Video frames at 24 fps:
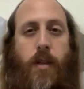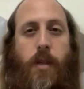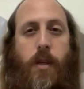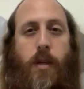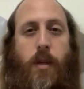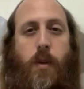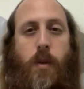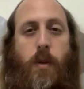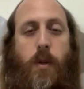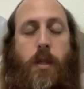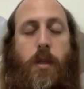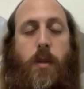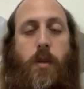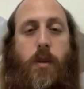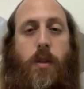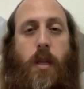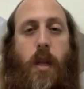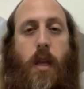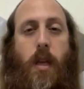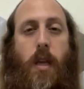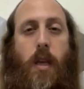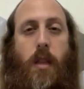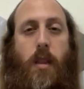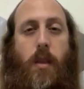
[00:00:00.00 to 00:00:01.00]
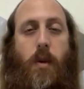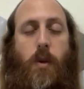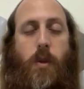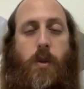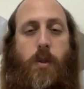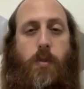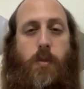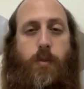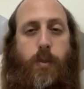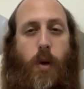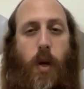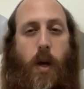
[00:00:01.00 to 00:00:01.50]
You need to take those
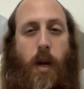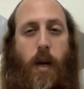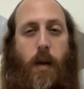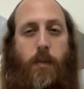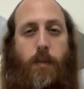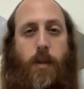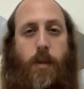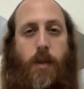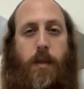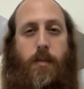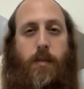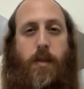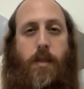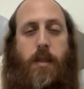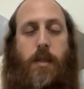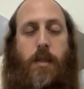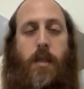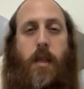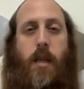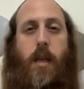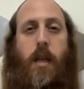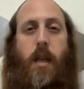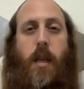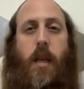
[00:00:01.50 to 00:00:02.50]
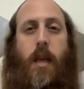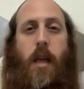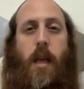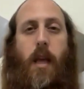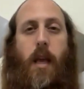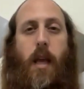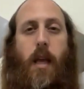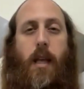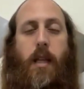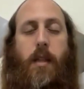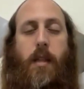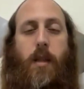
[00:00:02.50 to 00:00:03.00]
problems
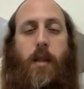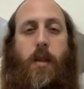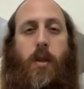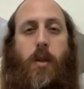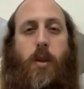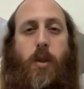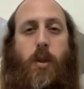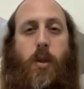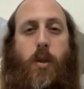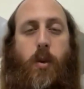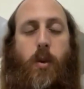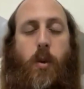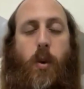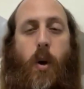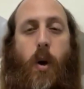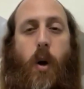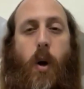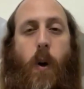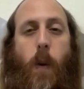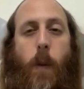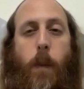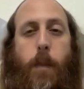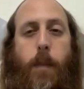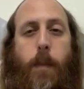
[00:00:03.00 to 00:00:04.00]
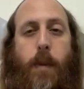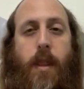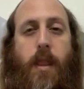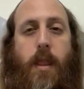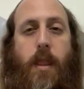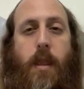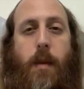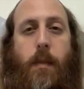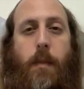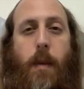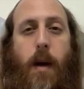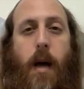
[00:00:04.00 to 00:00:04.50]
and to open
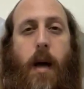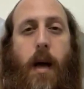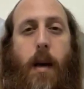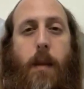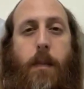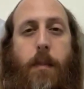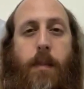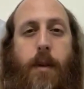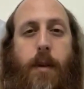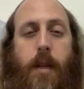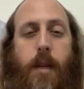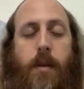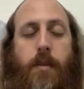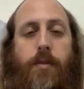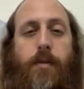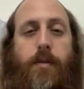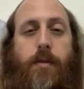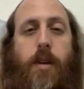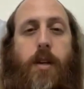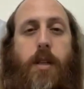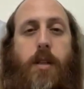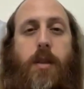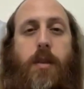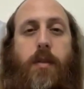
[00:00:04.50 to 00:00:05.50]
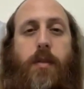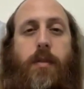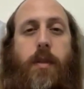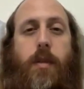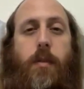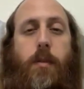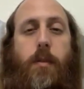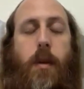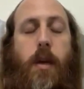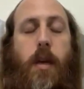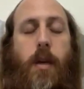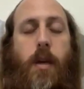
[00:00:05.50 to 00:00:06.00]
them up in front of the
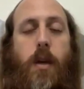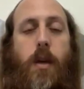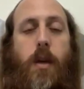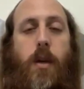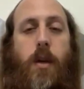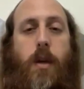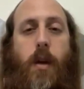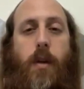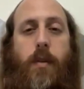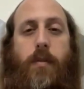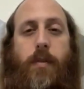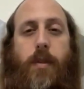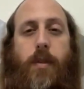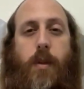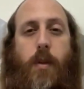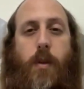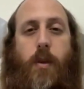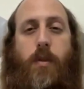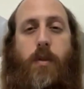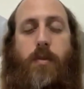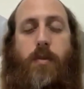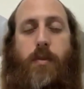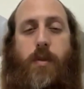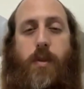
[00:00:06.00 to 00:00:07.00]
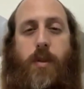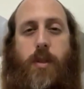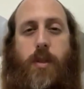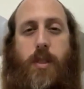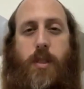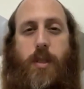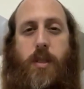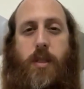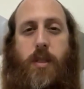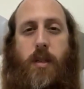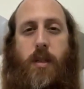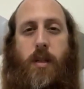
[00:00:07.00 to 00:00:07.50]
maker of the
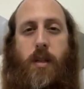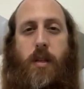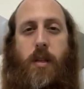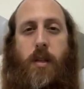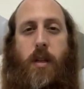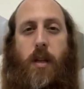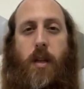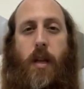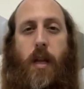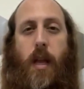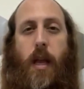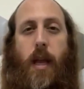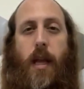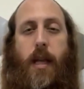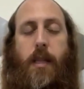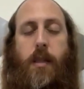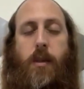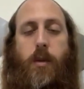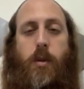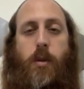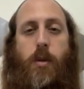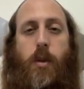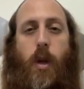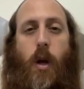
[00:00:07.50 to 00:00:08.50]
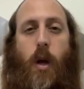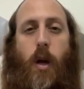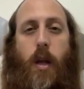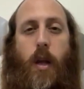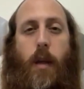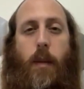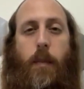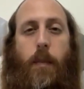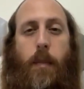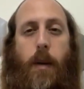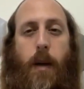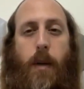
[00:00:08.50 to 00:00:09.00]
universe and to talk
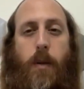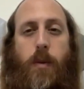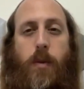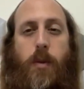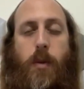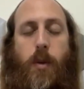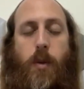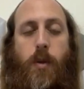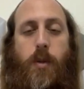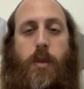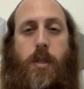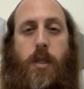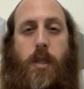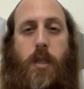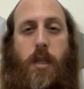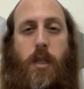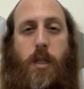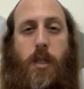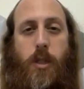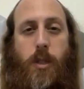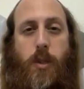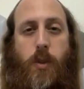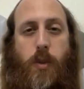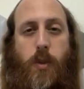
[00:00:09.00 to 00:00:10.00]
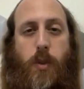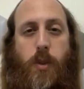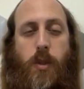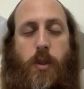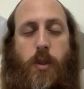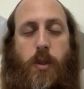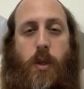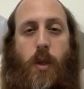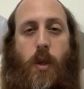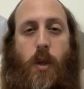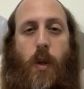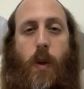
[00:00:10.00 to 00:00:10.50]
about those
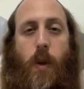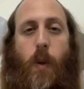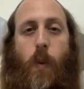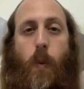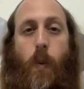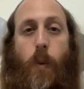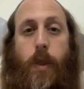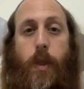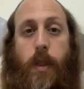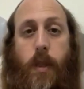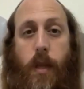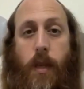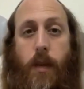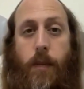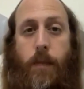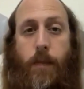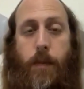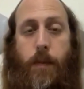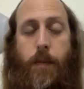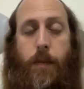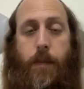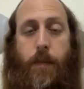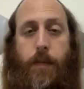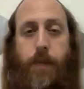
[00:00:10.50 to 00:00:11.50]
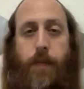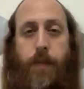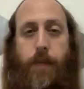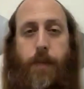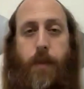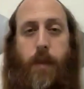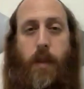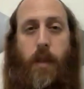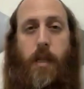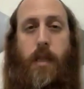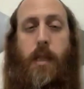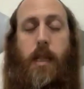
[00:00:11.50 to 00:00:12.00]
issues with him,
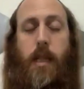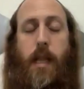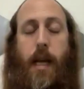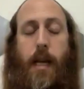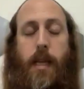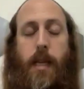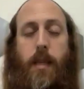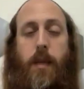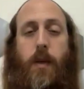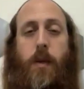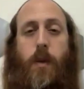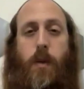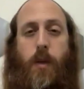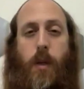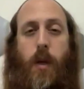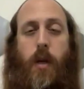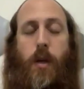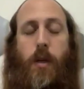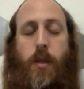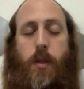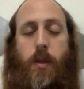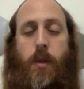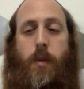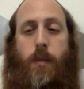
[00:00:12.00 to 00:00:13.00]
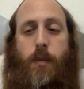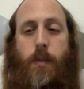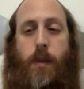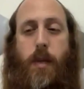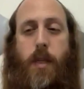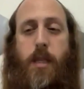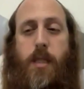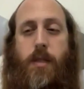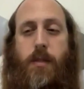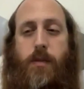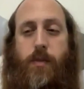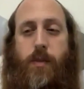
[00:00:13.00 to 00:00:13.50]
like you talk to your
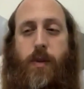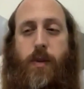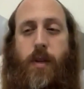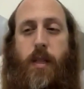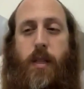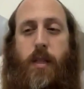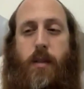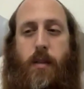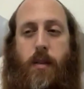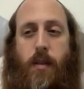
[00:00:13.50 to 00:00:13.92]
best friend.